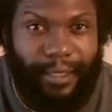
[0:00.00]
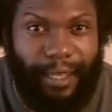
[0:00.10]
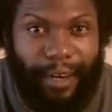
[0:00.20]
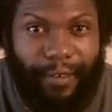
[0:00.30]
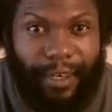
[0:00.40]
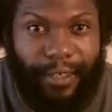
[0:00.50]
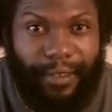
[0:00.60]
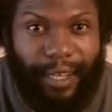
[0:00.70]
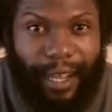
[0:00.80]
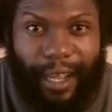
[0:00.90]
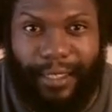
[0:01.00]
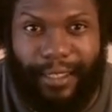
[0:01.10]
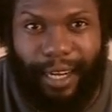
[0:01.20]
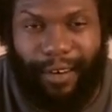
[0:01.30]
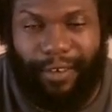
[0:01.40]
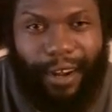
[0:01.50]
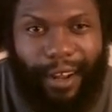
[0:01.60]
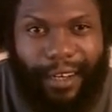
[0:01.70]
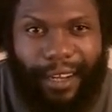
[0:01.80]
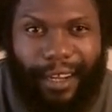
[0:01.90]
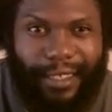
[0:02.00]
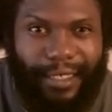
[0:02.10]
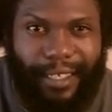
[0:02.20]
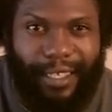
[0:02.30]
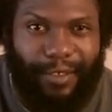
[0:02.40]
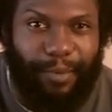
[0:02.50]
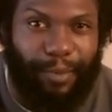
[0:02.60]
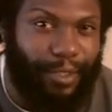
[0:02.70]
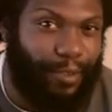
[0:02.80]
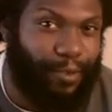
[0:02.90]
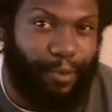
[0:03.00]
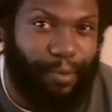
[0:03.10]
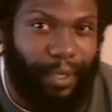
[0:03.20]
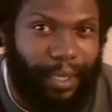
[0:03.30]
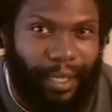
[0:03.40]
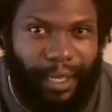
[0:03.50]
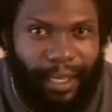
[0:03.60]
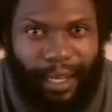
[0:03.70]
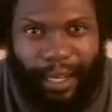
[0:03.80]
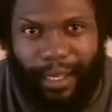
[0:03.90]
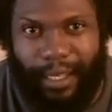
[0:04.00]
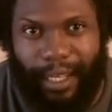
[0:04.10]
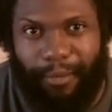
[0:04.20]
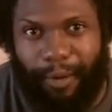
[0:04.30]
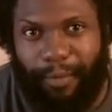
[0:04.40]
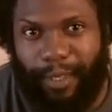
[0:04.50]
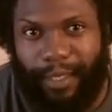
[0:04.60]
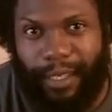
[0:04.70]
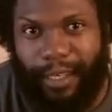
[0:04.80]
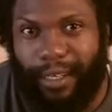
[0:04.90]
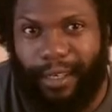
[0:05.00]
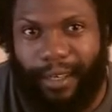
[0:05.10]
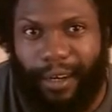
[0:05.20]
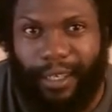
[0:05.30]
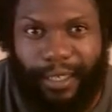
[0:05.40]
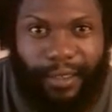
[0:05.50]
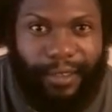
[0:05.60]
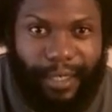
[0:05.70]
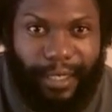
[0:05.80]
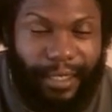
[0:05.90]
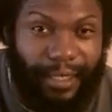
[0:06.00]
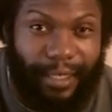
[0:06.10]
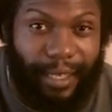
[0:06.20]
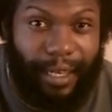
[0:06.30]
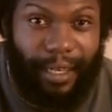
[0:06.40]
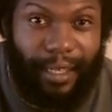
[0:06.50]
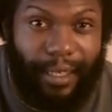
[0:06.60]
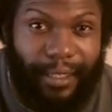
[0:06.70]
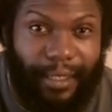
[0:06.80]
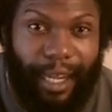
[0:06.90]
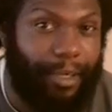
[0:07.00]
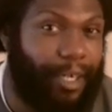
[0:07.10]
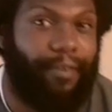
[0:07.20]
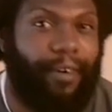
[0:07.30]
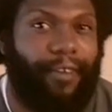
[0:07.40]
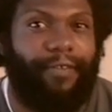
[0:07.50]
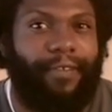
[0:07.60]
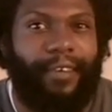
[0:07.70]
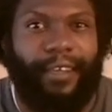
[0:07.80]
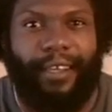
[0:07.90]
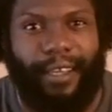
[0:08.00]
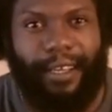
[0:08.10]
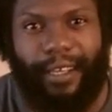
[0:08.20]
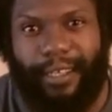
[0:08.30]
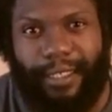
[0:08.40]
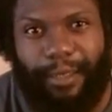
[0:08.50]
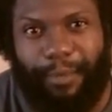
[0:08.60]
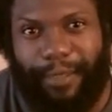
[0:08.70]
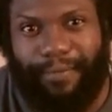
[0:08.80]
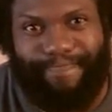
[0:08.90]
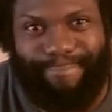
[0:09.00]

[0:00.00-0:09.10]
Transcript: DI RadioCast, RAPPQuelle, DS3 Music Group. I came up with Cardi Clothing and Diamond in the Rough Entertainment.